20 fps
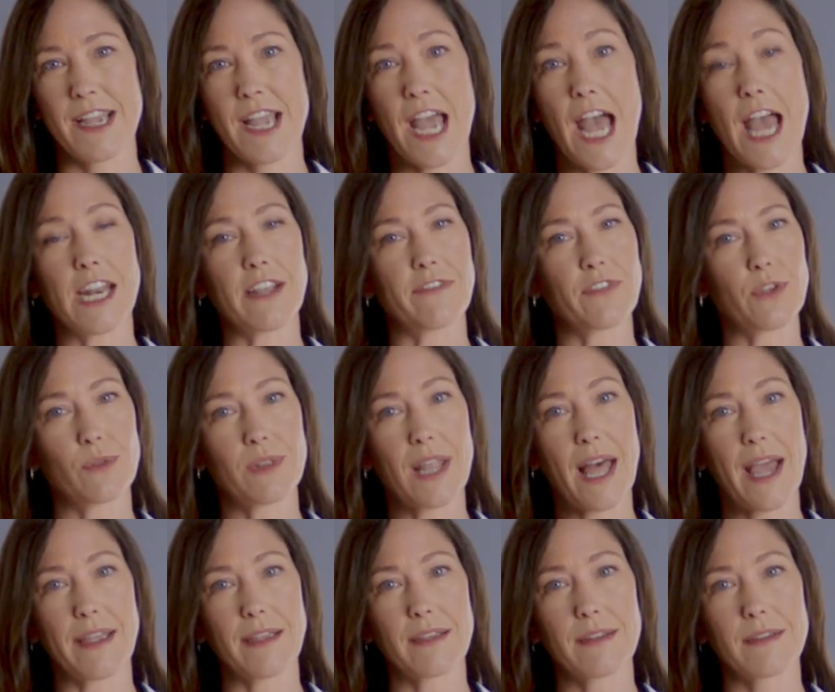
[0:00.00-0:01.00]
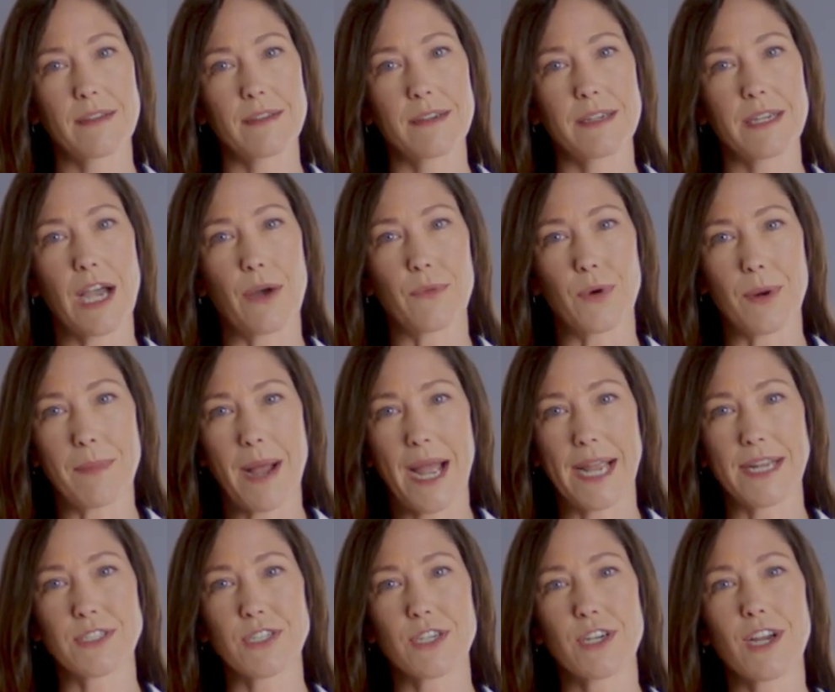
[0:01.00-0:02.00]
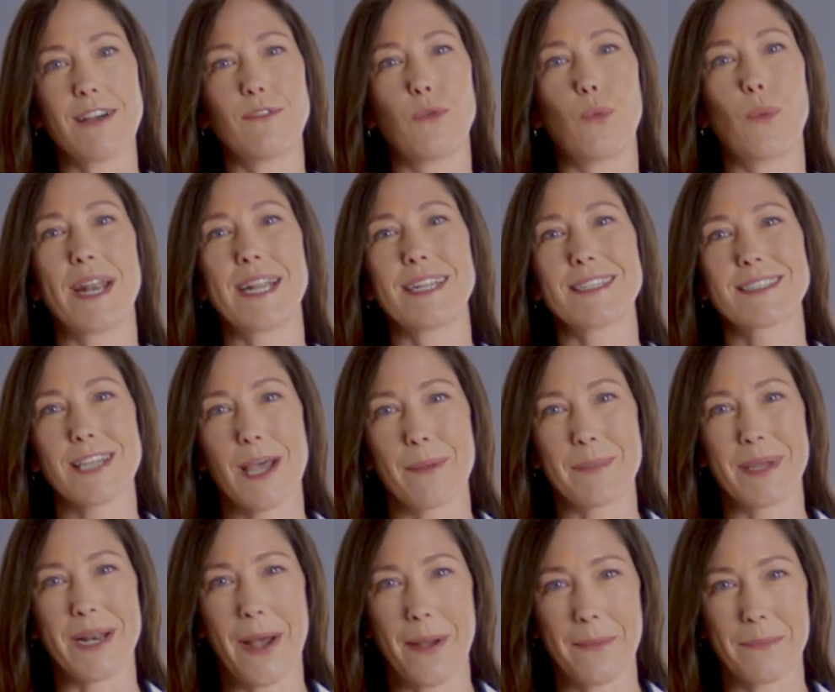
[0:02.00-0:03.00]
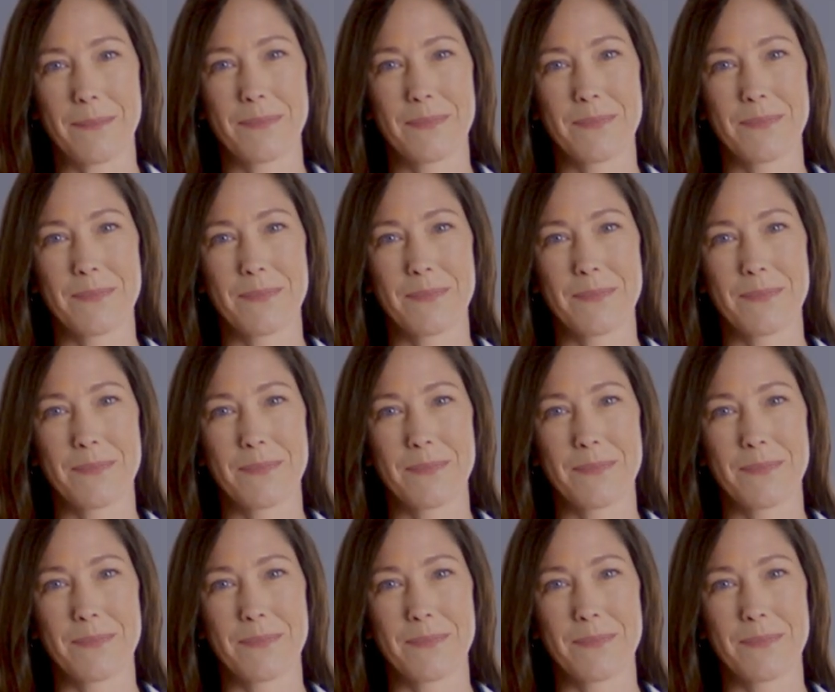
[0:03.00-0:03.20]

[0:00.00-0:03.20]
and if you'd like, a reminder of when it's coming up.